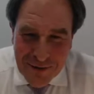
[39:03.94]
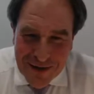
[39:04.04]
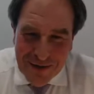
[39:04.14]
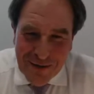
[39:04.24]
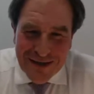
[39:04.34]
yeah,
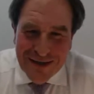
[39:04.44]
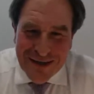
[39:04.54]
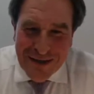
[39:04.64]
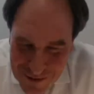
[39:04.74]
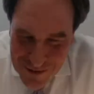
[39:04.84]
yeah.
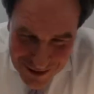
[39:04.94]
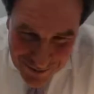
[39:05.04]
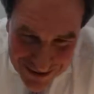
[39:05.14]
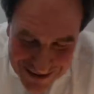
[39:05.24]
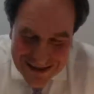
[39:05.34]
towards you,
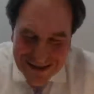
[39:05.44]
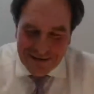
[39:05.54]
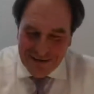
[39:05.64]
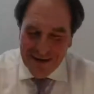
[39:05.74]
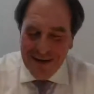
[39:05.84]
but this is a
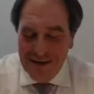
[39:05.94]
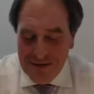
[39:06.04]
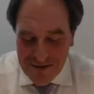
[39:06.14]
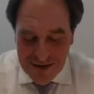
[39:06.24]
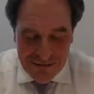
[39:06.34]

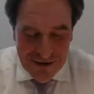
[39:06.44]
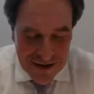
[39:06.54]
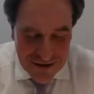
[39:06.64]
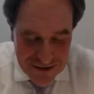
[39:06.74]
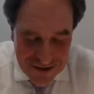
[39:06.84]
really very
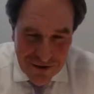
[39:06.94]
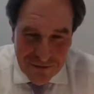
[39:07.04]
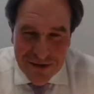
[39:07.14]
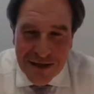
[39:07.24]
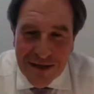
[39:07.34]
interesting
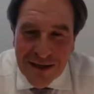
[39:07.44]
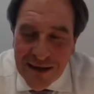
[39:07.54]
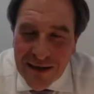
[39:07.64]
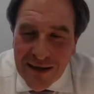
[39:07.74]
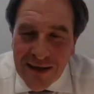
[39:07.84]
conversation.
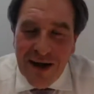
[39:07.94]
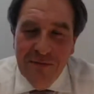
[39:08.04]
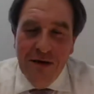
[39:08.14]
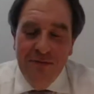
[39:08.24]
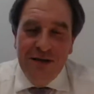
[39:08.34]

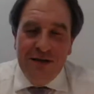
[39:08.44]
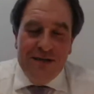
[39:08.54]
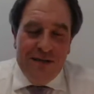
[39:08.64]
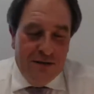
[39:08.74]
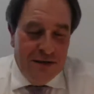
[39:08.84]
I'm, I'm
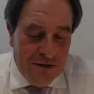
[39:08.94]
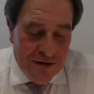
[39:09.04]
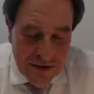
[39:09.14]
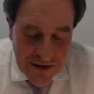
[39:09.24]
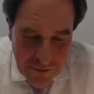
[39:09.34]
just uh,
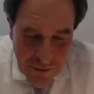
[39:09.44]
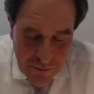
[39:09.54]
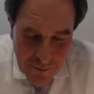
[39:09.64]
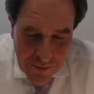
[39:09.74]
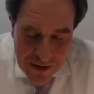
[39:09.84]
struck, you know, we
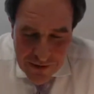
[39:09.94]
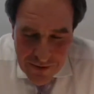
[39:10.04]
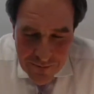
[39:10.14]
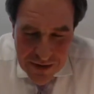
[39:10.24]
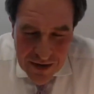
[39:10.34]

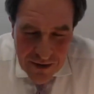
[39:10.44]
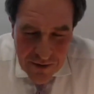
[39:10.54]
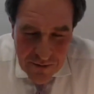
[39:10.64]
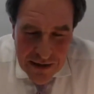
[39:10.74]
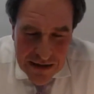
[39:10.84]

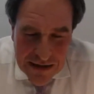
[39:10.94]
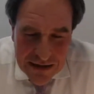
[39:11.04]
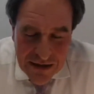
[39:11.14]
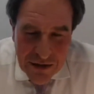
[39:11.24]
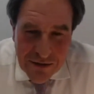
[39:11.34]
in
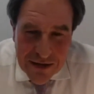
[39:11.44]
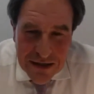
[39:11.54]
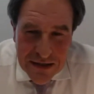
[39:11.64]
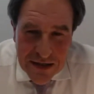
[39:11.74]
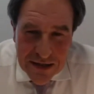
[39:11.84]
the university
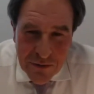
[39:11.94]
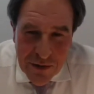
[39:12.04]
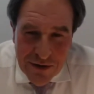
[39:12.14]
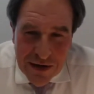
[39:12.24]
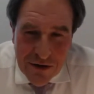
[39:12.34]
sector, we're
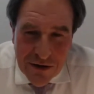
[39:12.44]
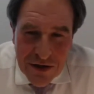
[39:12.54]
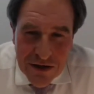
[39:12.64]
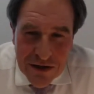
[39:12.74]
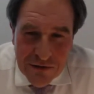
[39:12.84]
very
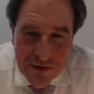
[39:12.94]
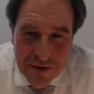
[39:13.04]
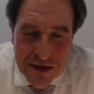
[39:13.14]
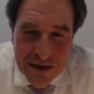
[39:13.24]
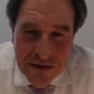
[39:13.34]
conscious of those
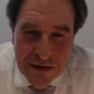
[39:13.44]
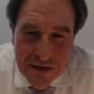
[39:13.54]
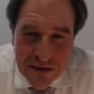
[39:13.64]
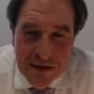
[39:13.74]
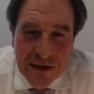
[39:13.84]

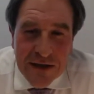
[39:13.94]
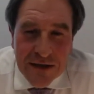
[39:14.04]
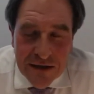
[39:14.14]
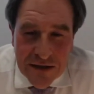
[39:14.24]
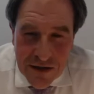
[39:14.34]
external
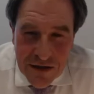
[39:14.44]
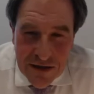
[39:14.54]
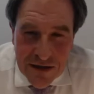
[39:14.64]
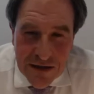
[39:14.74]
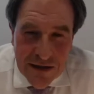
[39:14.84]

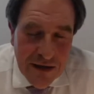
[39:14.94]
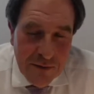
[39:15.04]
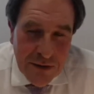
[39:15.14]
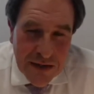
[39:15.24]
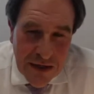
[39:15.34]
discussions,
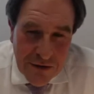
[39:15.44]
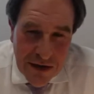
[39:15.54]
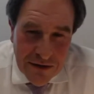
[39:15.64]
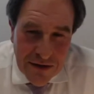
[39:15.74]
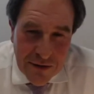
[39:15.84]
particularly
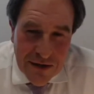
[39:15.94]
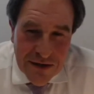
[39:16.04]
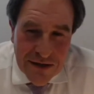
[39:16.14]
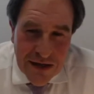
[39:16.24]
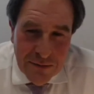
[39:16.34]
around the UN
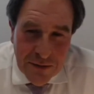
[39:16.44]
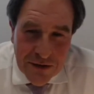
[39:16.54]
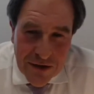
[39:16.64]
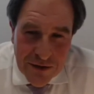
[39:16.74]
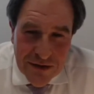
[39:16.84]
sustainable
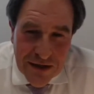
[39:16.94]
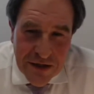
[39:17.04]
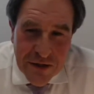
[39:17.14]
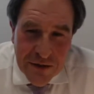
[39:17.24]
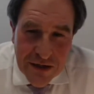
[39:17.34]
goals, the
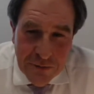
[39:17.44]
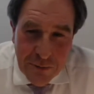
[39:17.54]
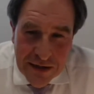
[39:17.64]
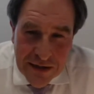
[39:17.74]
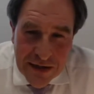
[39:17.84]
issues
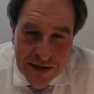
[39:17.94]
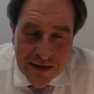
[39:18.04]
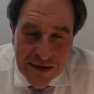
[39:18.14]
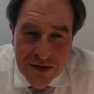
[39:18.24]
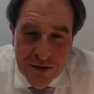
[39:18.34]
underpinning that, the
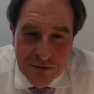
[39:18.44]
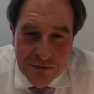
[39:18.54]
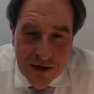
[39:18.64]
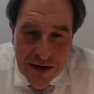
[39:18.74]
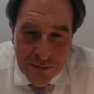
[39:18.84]
issues of
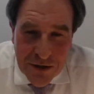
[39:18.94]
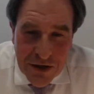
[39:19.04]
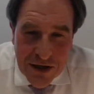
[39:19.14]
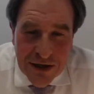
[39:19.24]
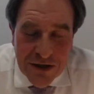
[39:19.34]
climate
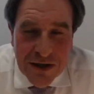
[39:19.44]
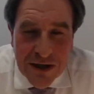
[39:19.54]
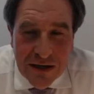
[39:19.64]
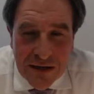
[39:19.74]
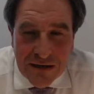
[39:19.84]
change,
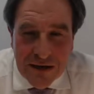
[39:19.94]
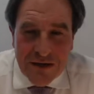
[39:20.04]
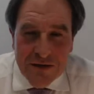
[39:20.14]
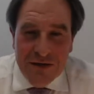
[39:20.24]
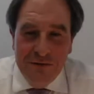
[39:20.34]
the
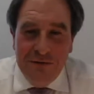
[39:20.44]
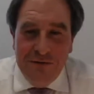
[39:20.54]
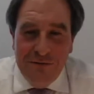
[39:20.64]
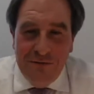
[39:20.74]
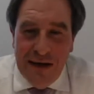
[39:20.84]
issues of,
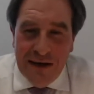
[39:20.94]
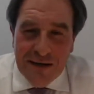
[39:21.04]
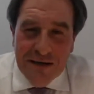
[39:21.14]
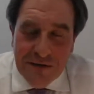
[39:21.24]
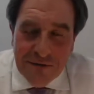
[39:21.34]
of
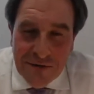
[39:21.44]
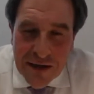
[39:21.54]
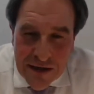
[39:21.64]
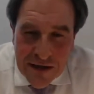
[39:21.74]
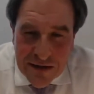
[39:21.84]
fairness, of
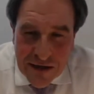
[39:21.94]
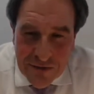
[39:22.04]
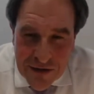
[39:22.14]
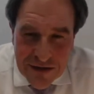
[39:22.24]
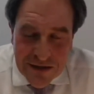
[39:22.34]

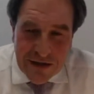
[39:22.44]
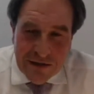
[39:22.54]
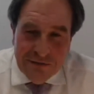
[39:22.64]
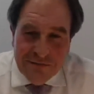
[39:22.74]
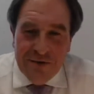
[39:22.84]
diversity,
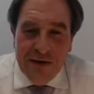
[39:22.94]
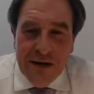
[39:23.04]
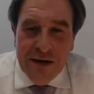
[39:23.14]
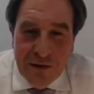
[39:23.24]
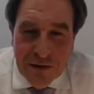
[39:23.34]
of uh,
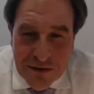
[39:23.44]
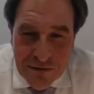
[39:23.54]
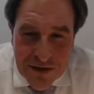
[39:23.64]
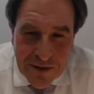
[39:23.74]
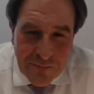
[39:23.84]

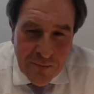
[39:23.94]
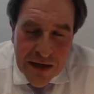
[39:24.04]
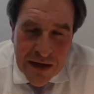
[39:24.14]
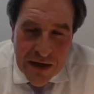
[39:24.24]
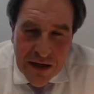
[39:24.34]
inclusivity.
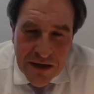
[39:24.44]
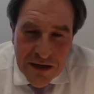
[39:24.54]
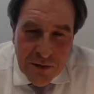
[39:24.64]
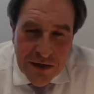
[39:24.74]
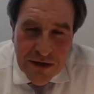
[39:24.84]
And I just
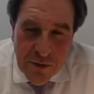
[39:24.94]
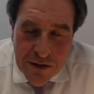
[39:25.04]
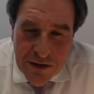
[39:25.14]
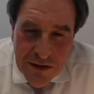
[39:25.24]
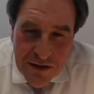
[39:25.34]
wanted to
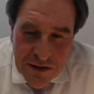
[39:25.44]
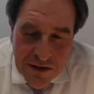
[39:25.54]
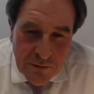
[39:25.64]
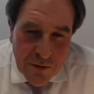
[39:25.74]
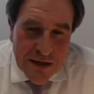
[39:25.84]
watch
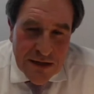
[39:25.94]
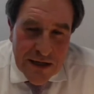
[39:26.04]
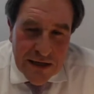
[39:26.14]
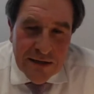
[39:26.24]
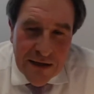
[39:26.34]
what
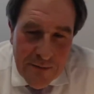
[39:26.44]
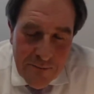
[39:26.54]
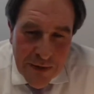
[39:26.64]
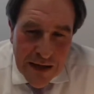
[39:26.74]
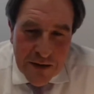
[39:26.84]
extent
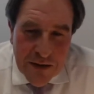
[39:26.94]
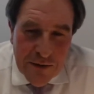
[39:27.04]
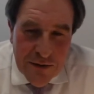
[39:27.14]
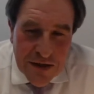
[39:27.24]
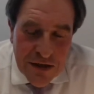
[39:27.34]

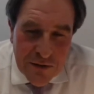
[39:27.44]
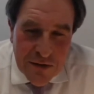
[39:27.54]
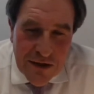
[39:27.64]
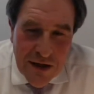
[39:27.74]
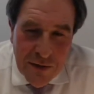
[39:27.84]
those issues
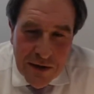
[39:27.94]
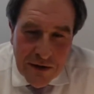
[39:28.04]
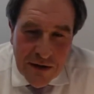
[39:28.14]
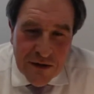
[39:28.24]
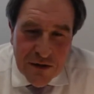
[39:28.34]
are coming
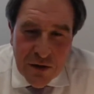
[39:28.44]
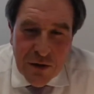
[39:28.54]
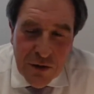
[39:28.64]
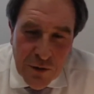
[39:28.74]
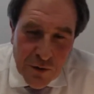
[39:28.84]
to
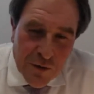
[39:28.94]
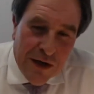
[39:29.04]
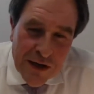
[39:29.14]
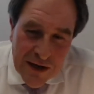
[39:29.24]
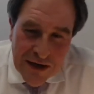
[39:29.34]
you
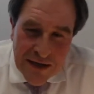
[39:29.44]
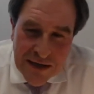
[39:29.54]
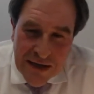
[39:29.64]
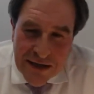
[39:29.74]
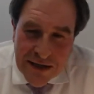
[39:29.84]
as a
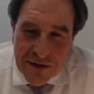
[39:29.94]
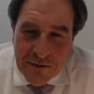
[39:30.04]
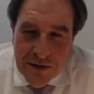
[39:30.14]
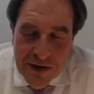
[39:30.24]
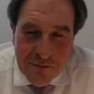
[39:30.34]
leader
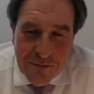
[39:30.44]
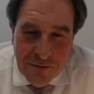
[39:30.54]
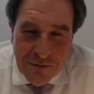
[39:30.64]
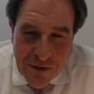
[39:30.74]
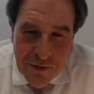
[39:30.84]
um,
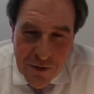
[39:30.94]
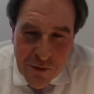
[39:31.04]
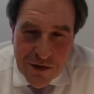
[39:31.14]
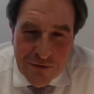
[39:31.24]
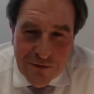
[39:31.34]
from your
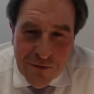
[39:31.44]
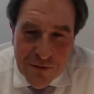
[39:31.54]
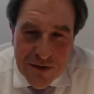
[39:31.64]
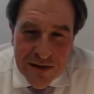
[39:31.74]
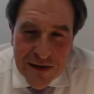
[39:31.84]

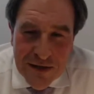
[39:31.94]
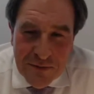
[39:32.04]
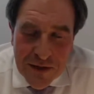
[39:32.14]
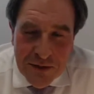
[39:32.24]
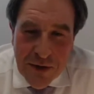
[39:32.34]
workforce as,
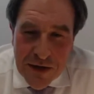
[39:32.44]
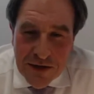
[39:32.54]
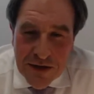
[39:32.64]
as part of the